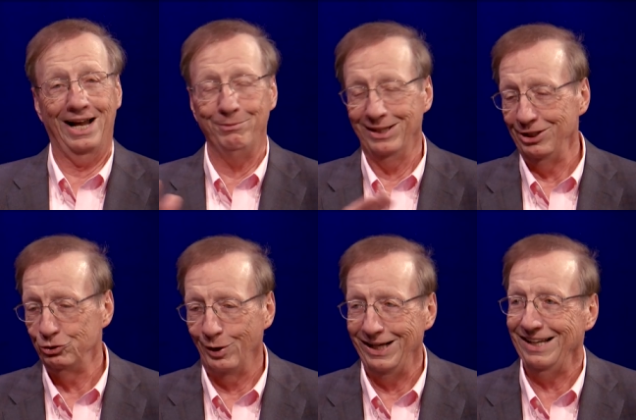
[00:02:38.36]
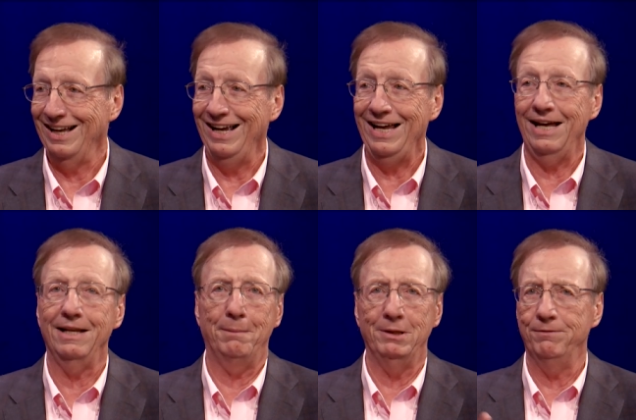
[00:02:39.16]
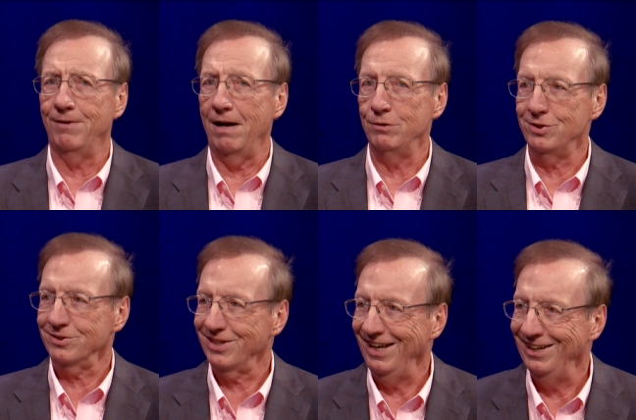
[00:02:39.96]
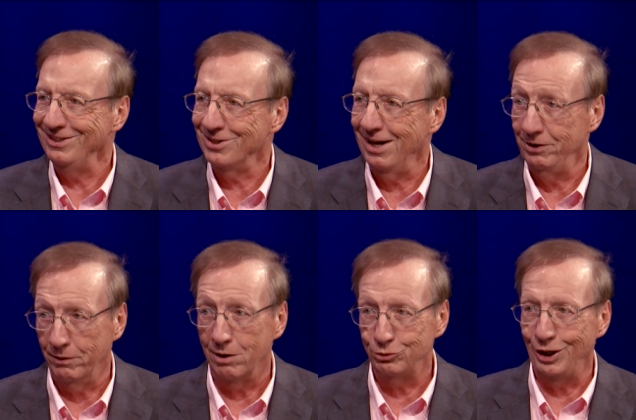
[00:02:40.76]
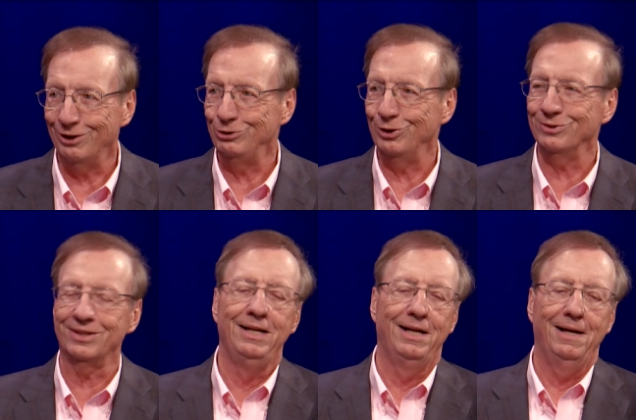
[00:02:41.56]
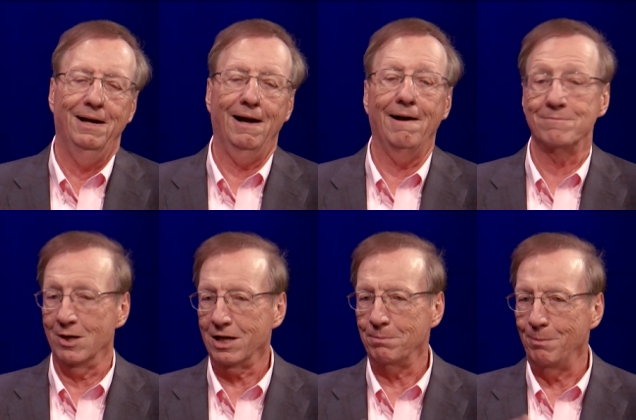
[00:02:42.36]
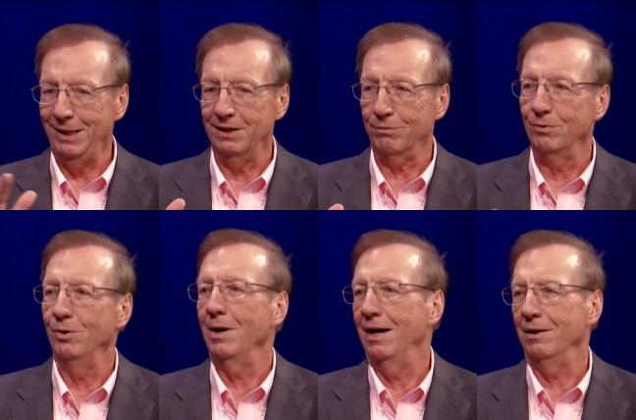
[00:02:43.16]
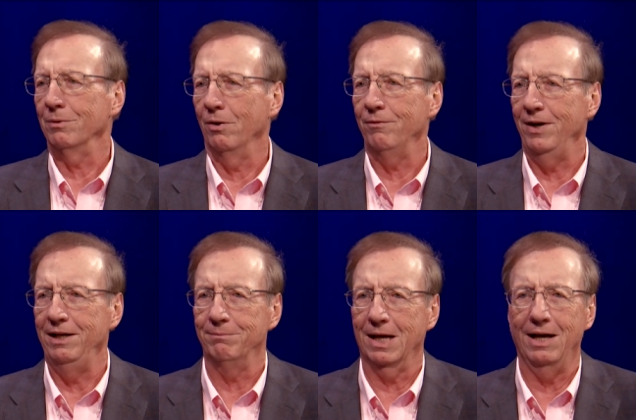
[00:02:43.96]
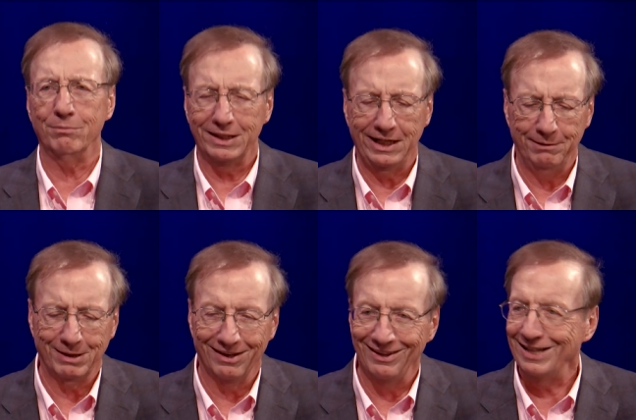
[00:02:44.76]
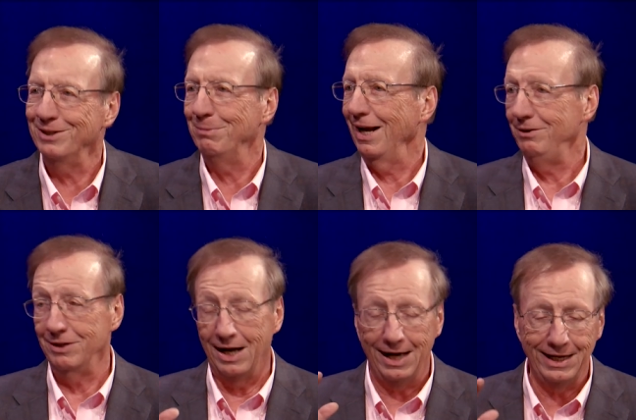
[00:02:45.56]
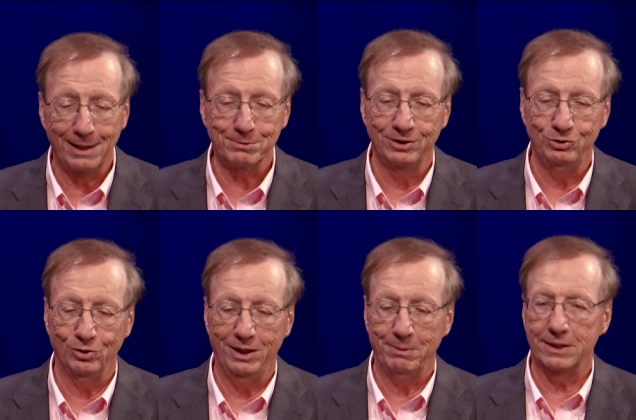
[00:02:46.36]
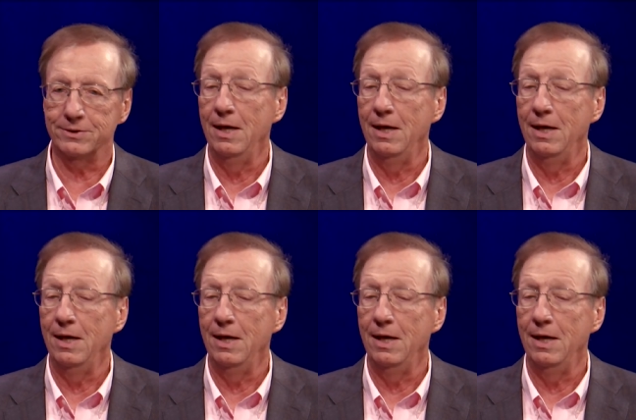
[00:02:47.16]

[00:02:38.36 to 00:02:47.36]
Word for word: I really enjoyed it. I had, I believe, five or six candidates on. They are all challengers. Uh, a couple made it through. I don't know if any of them, I don't think any of them got elected, but I, I absolutely enjoyed it because